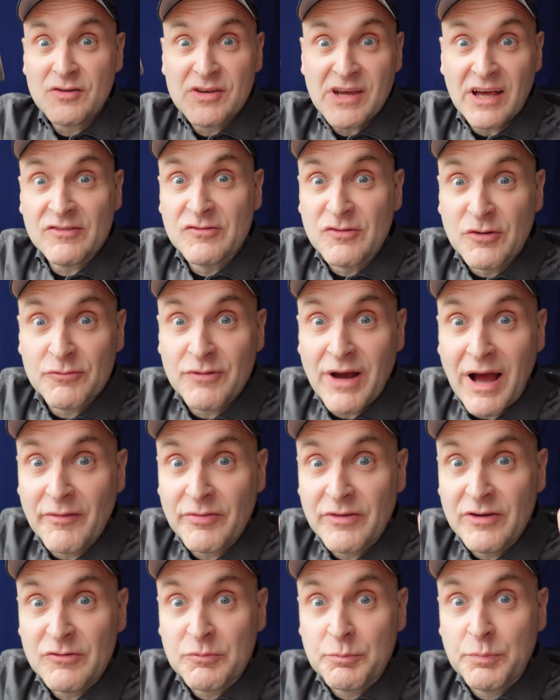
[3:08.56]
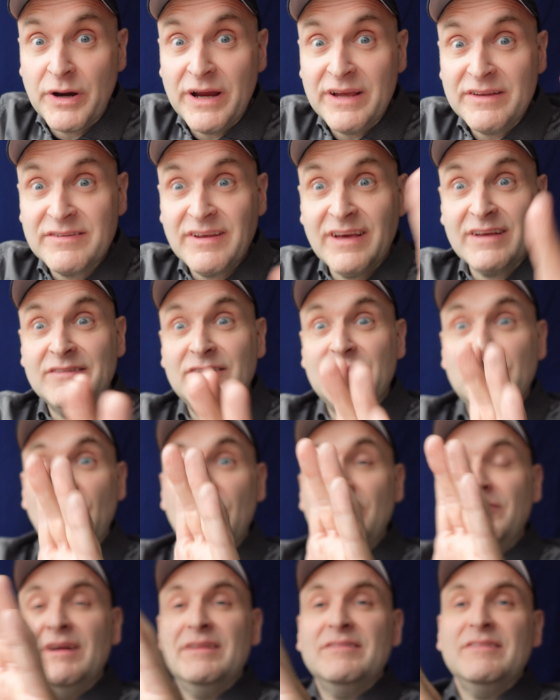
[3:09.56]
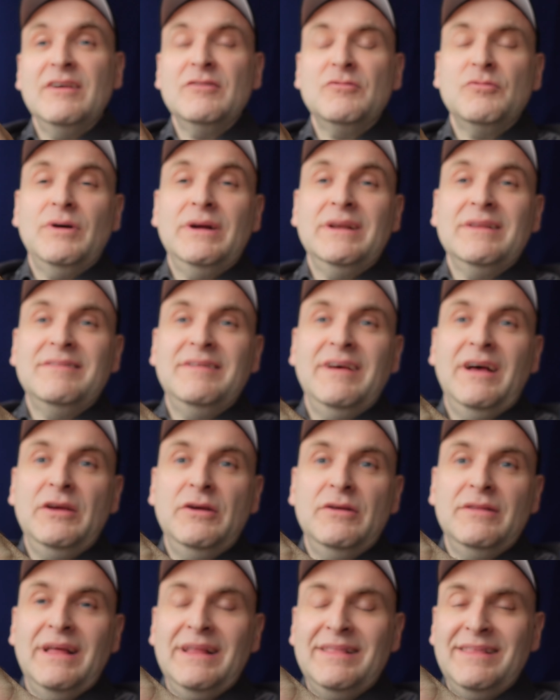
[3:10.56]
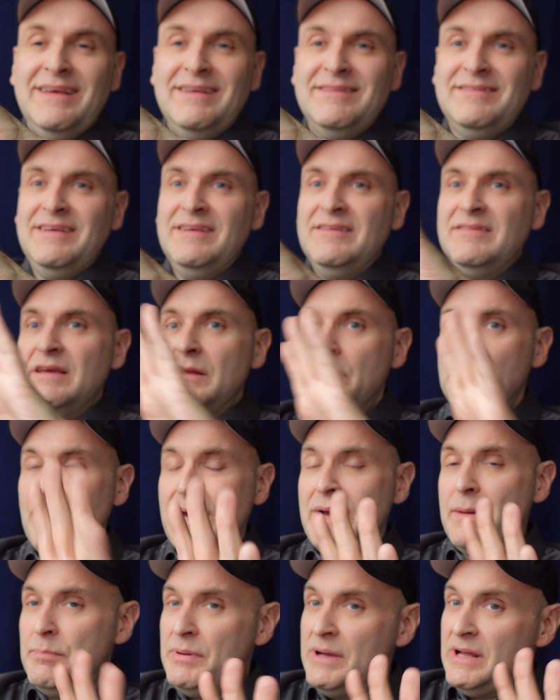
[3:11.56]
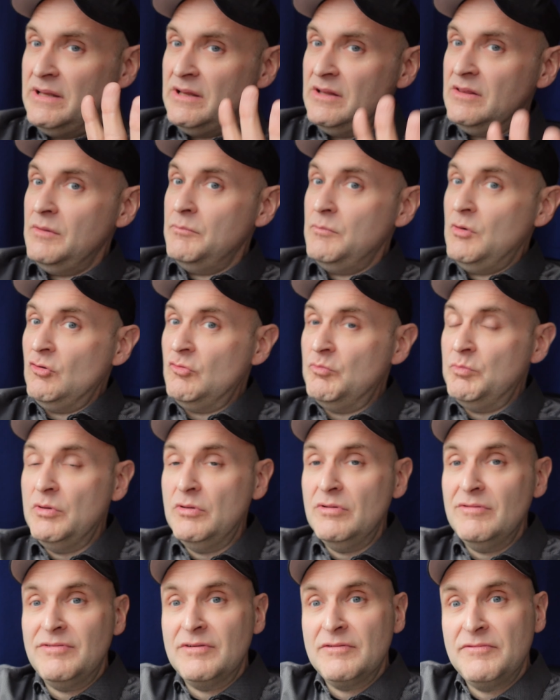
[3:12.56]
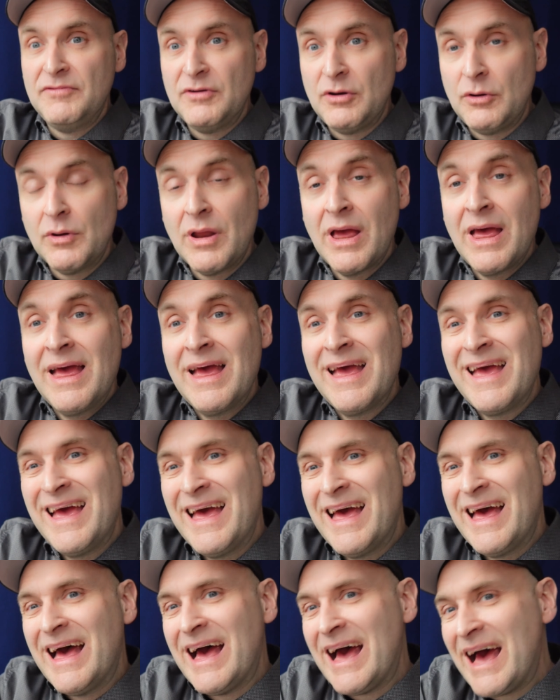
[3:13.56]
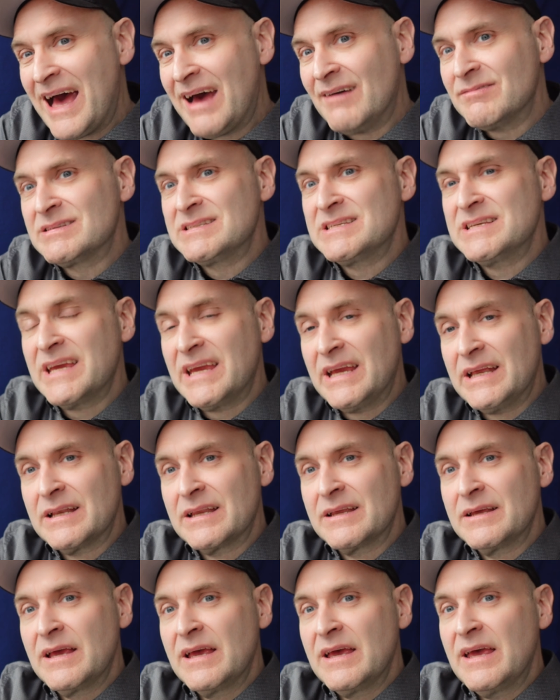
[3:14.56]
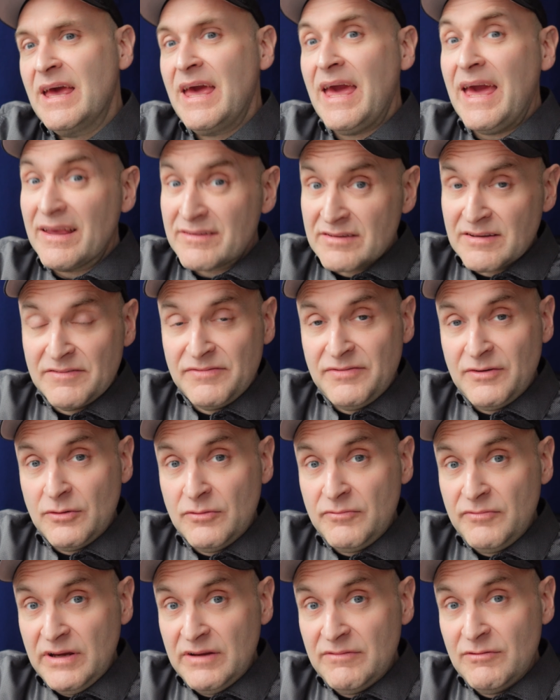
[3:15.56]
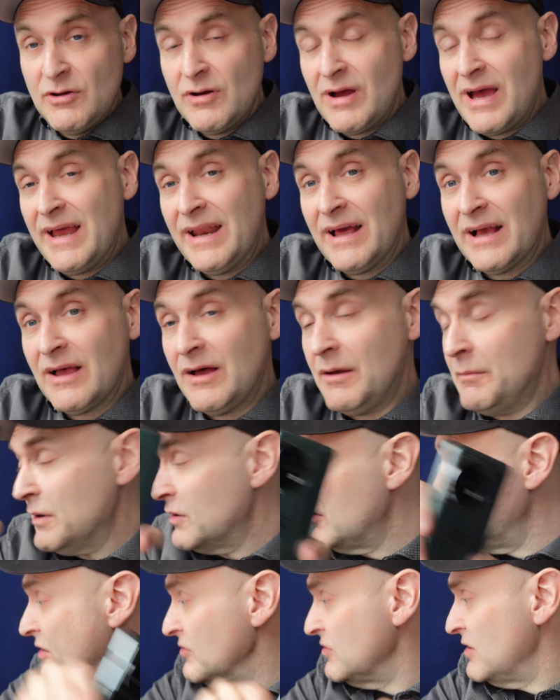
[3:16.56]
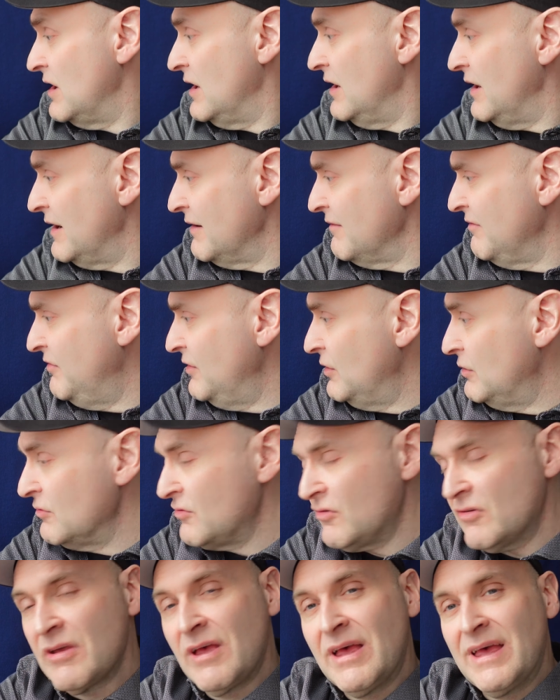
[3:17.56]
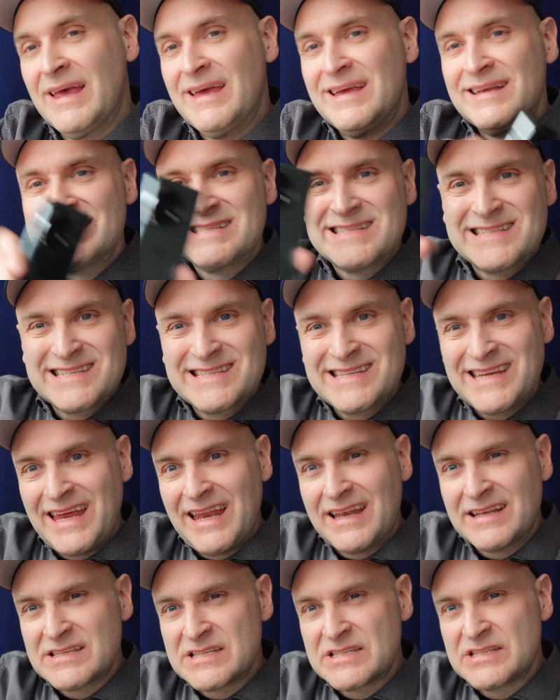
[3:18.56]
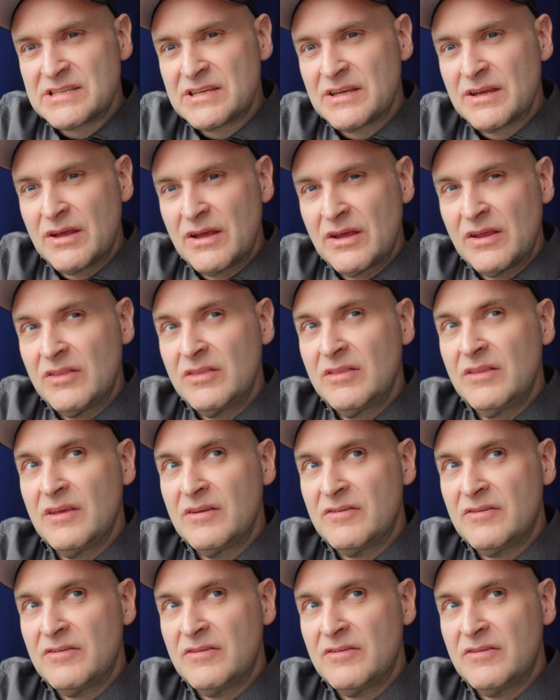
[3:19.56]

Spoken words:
just to round this praise section off, I just want to tell you that this is, in my opinion, the most beautiful phone I've seen as a phone reviewer, and I come across a lot of phones since the